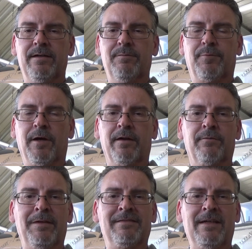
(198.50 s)
products
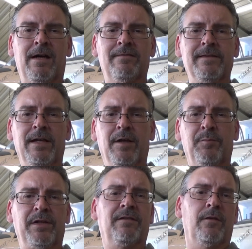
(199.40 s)
myself,
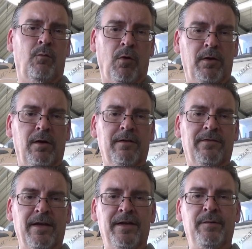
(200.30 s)
but the Warthog
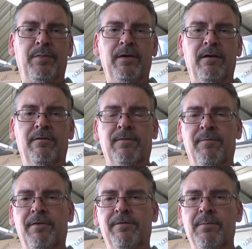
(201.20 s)
setup from
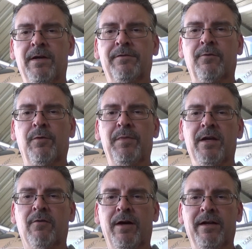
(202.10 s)
Thrustmaster would be a
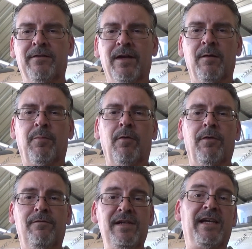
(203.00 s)
great example.
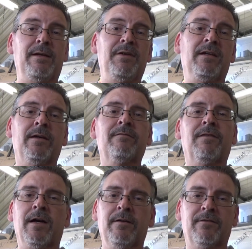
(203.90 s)
The VKB
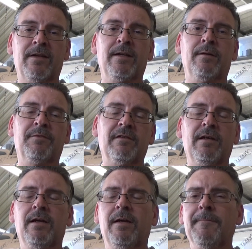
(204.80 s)
Gunfighter setups.
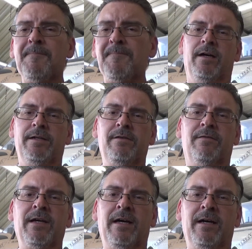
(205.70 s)
You've
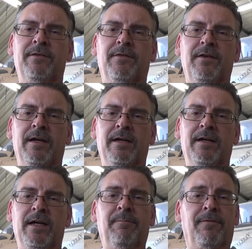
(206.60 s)
got
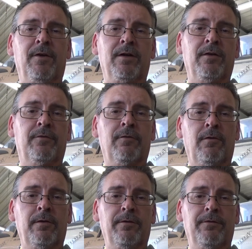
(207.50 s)
upfront
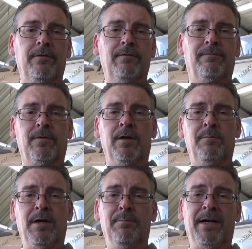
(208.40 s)
controllers from
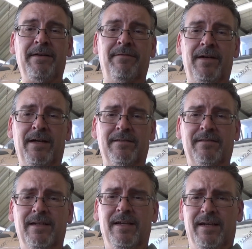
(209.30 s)
Buddy
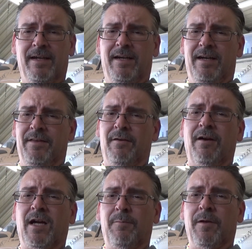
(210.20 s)
Fox. There are
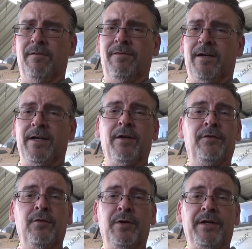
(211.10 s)
a couple of very good
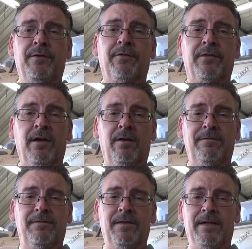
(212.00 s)

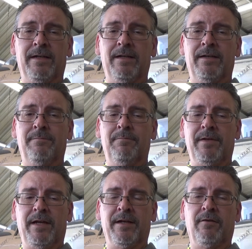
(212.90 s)
do-it-yourself
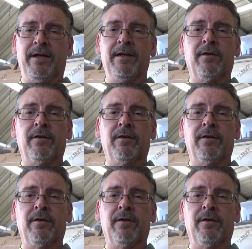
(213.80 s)
integrated